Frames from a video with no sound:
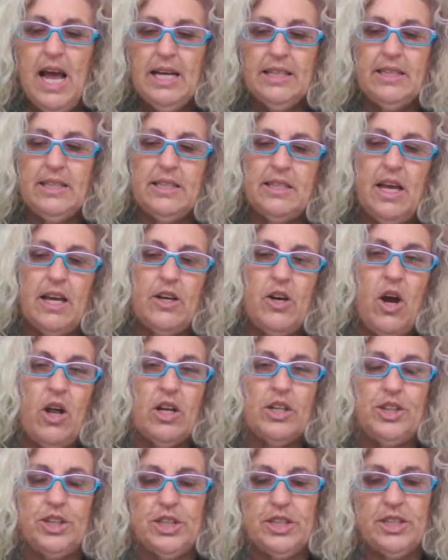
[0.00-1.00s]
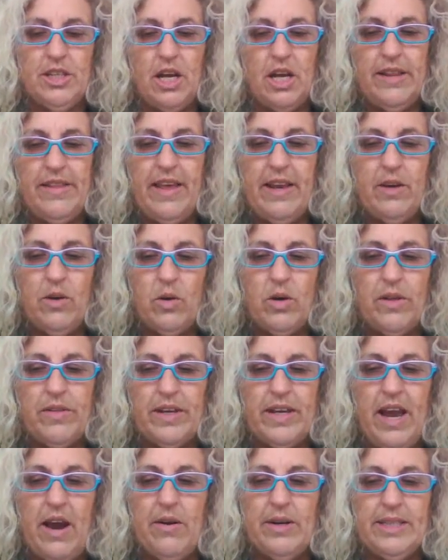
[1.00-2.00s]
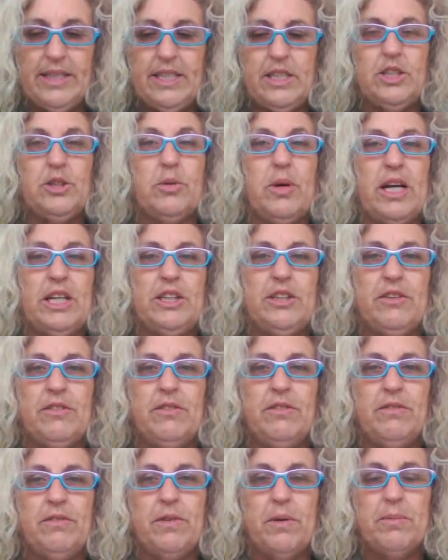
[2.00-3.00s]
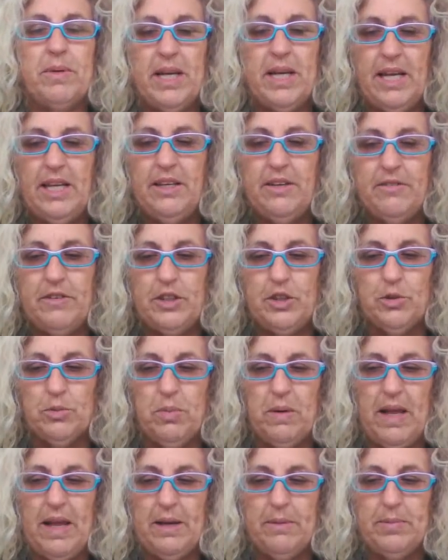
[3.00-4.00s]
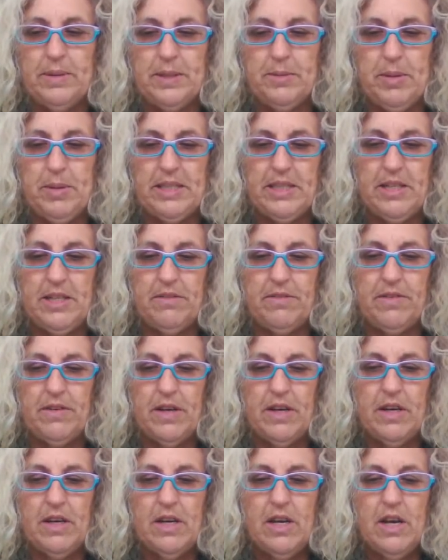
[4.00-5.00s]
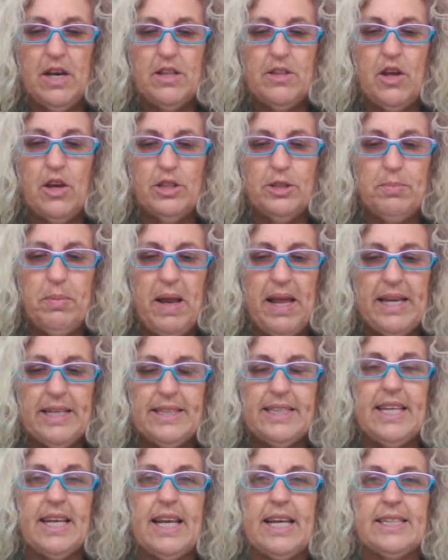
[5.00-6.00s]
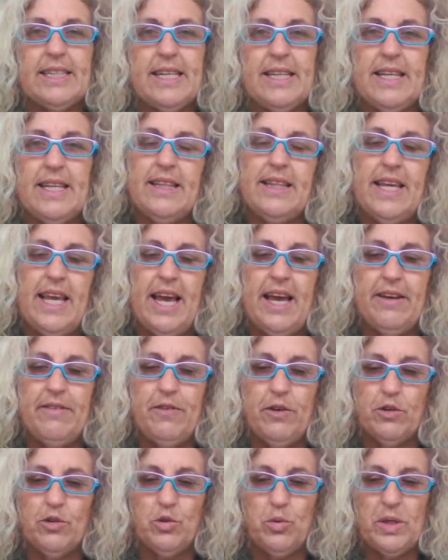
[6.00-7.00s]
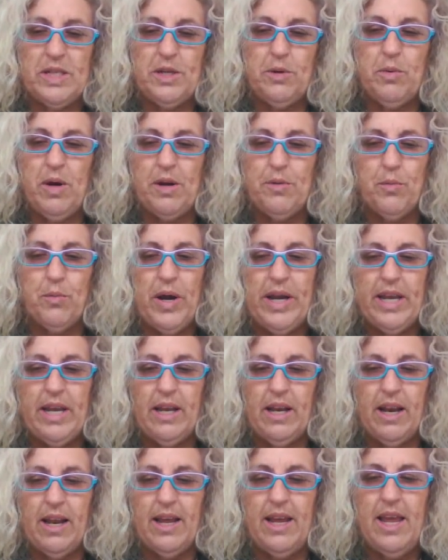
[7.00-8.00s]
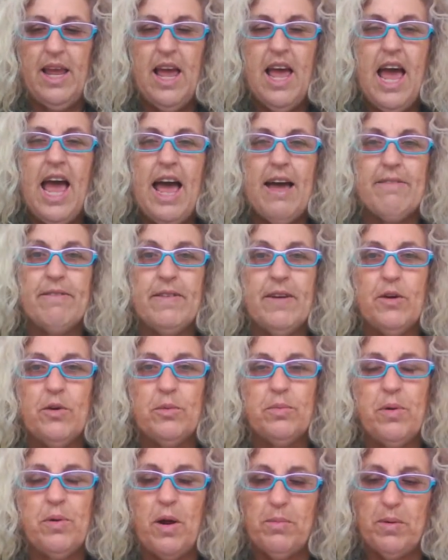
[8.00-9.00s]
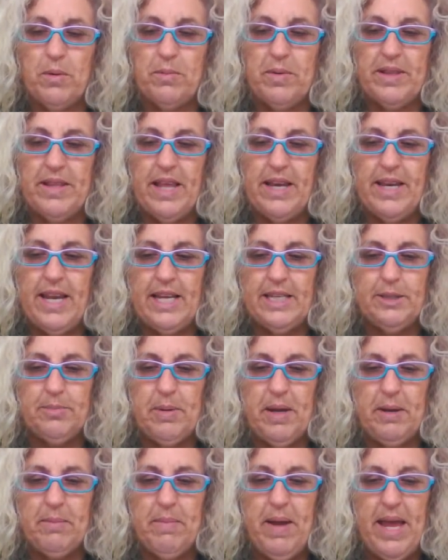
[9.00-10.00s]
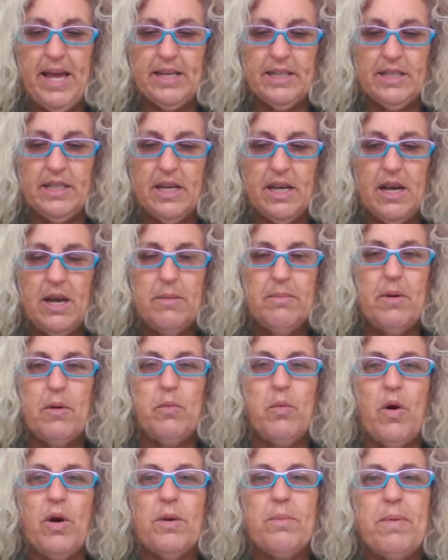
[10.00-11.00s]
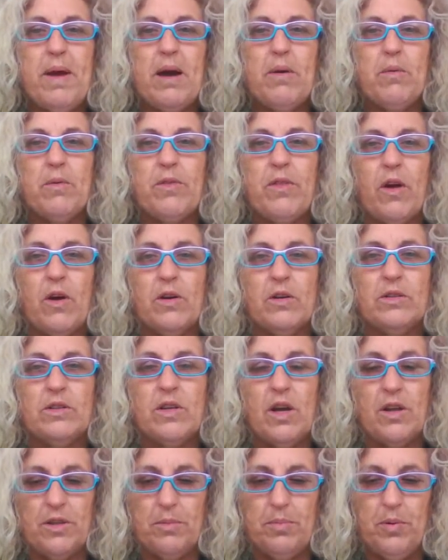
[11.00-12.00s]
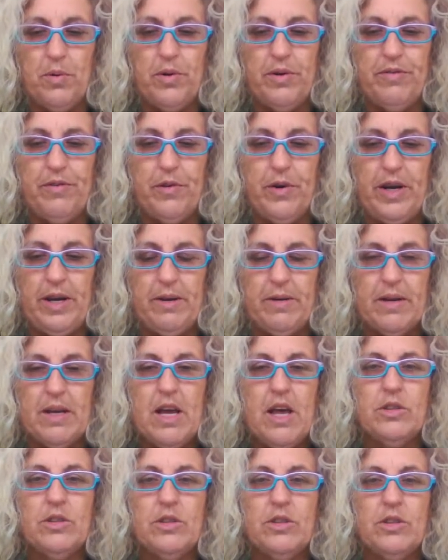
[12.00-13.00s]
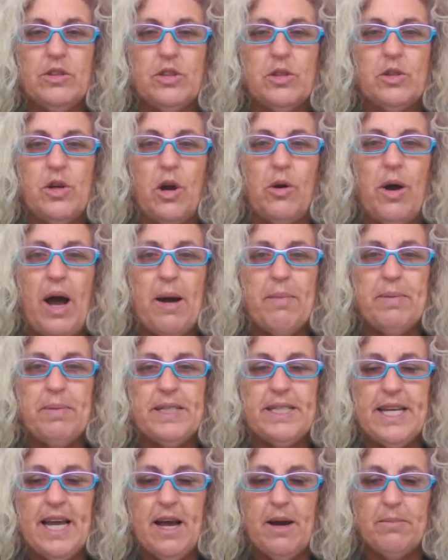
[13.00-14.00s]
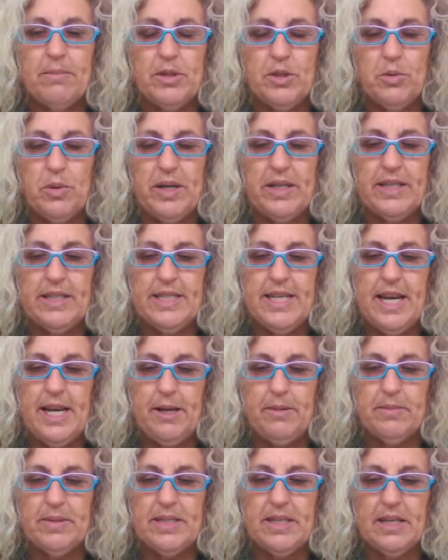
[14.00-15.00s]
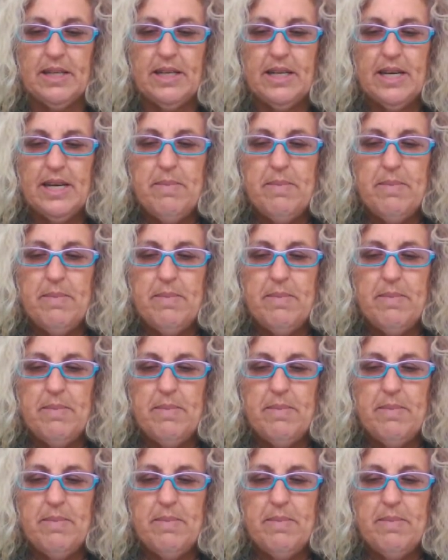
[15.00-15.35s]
As a psychologist, I then look at the current situation from an individual player perspective. Those players selected in the AFL 21 regularly have little problem in their needs being met. But what about those on the periphery? Those who go up and down between the teams?